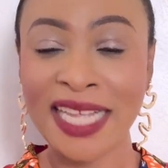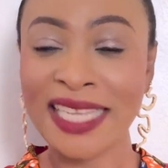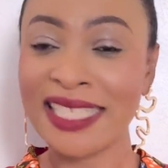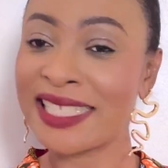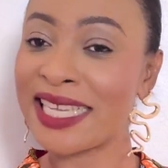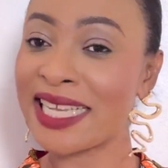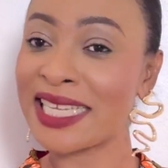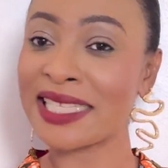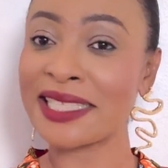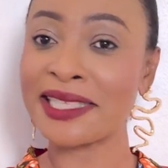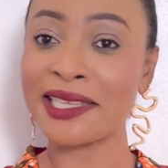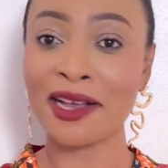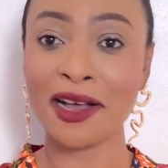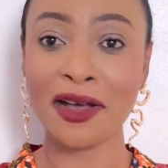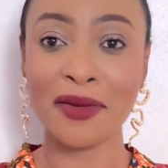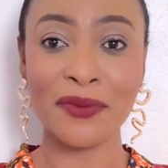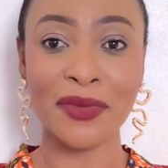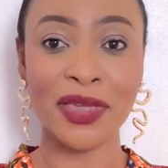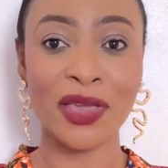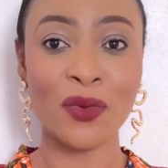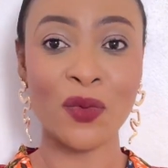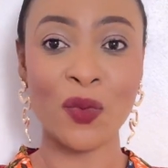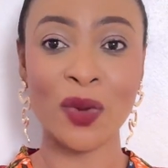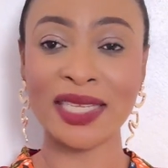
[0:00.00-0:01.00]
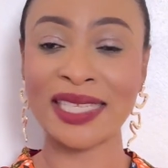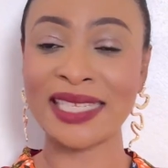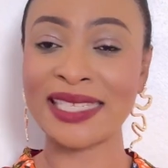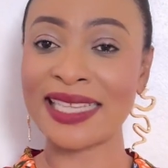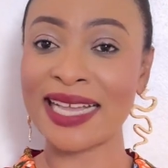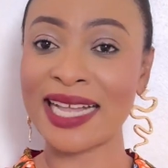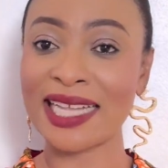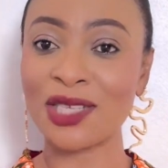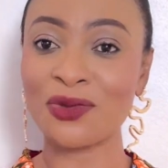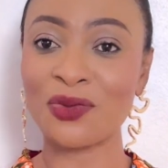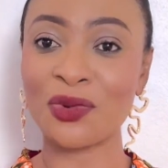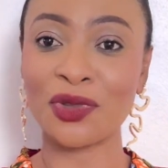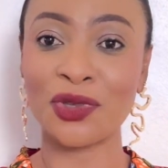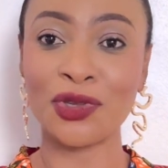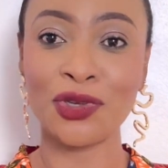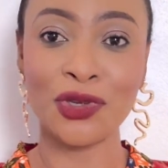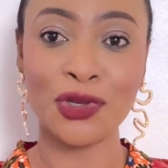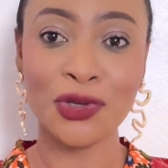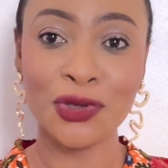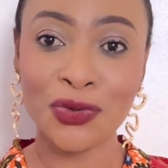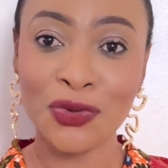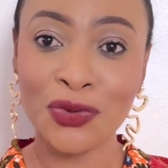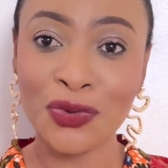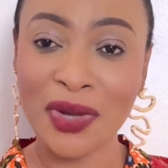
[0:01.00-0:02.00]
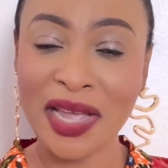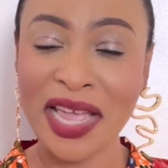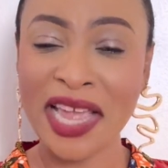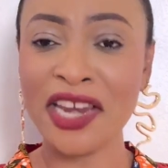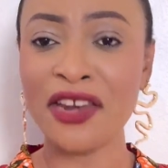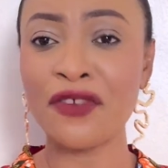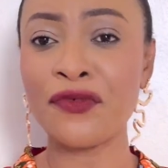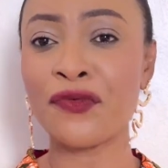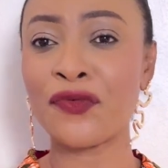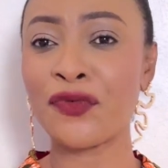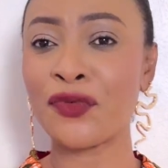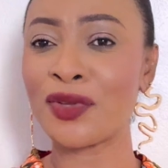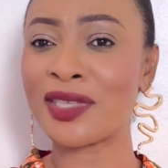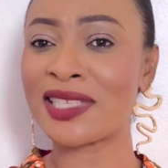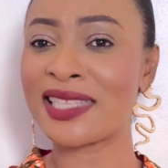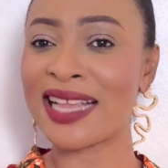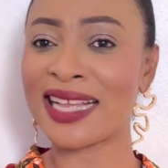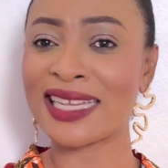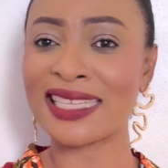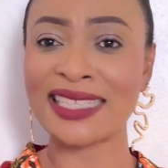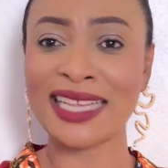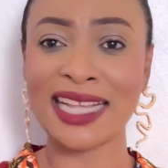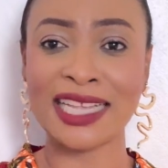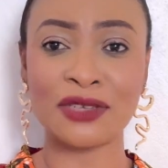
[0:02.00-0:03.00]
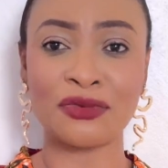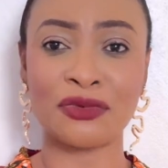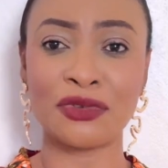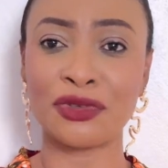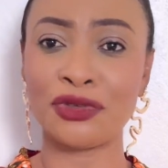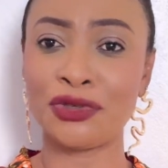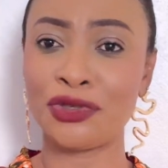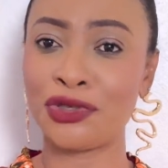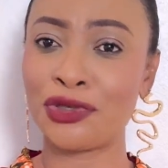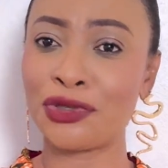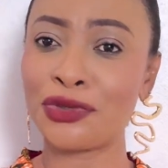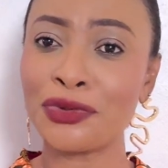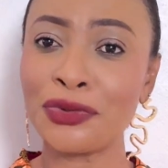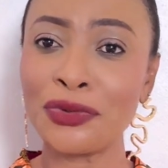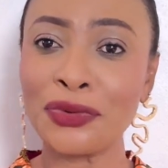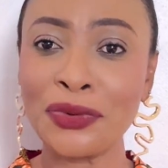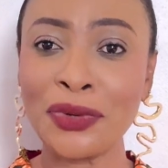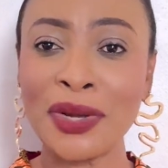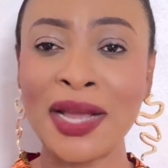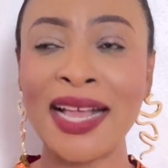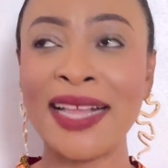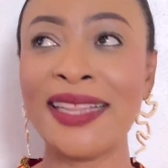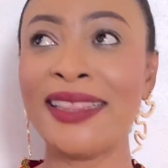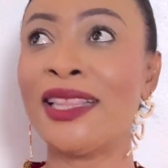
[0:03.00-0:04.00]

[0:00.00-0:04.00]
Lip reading: Just tell me what starts with U, any fruits that starts with U.